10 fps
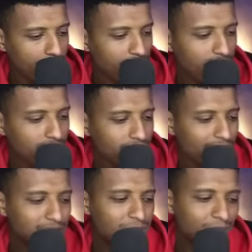And the
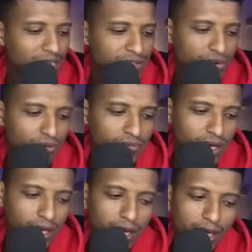next match is from
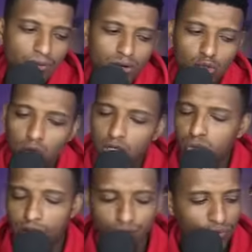the Euro
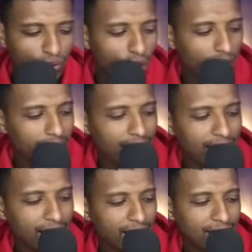2024.
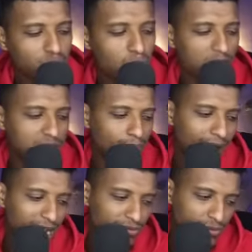And this one is a
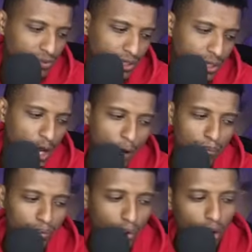match between
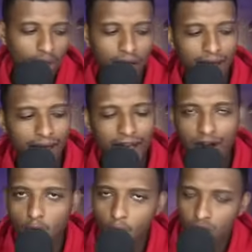Poland and
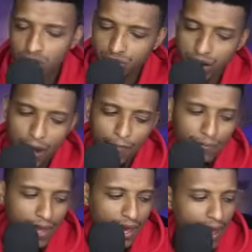Austria.
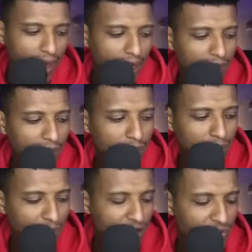And
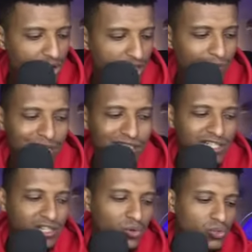my pick for this match is,
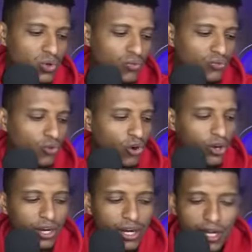you know, to go
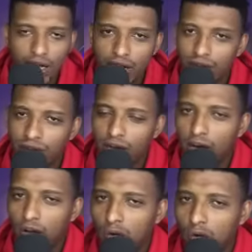for
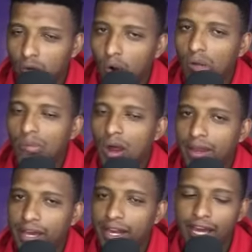the goal
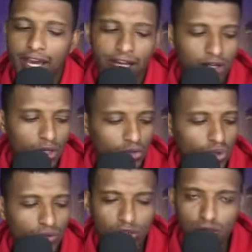market and you know to
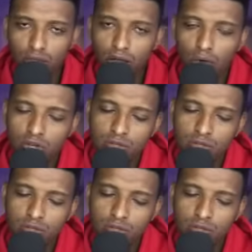go for the total goals